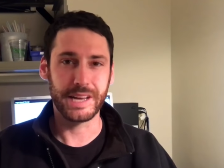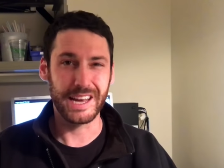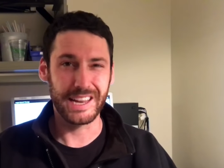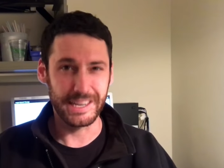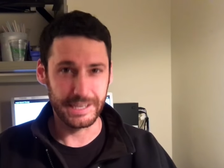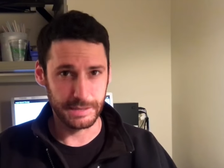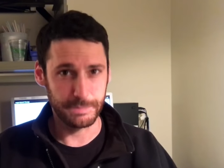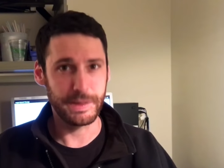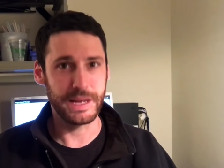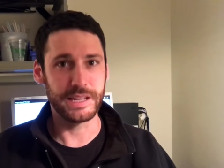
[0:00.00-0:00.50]
It
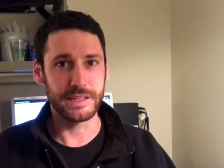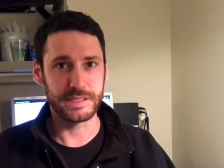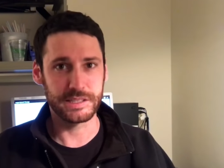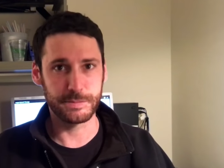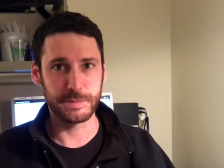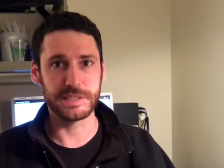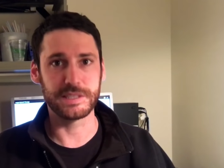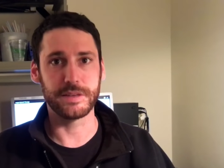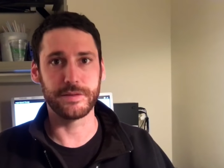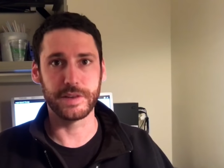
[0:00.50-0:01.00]
kind of depends
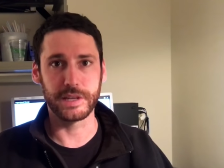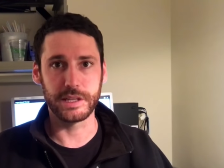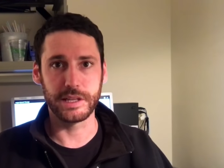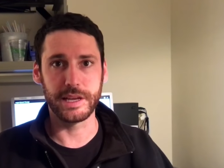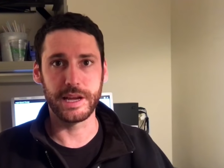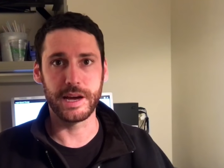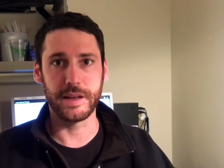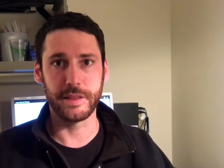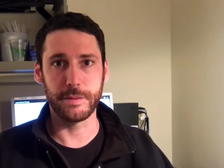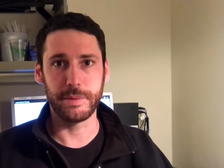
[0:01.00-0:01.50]

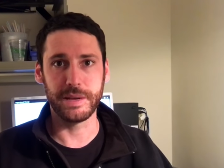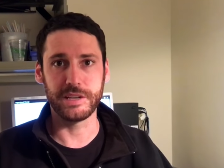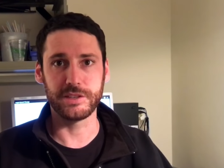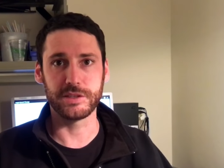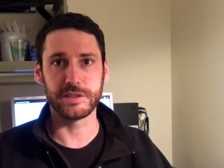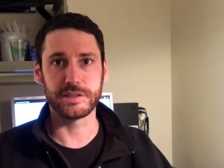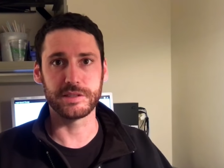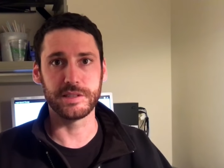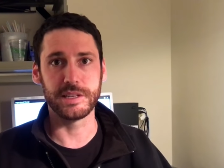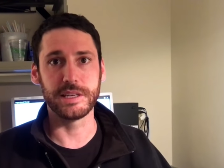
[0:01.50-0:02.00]
specifically on the
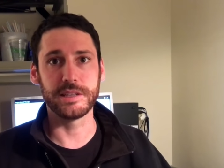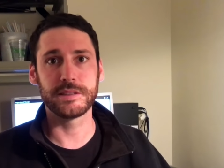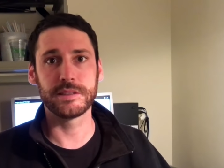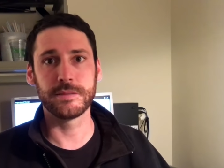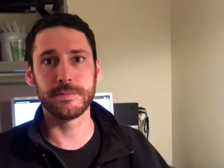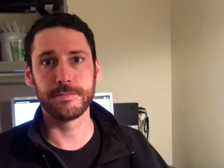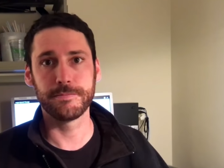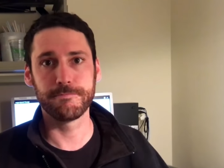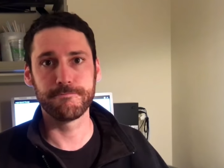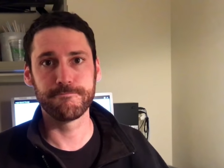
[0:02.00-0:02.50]
patient's needs.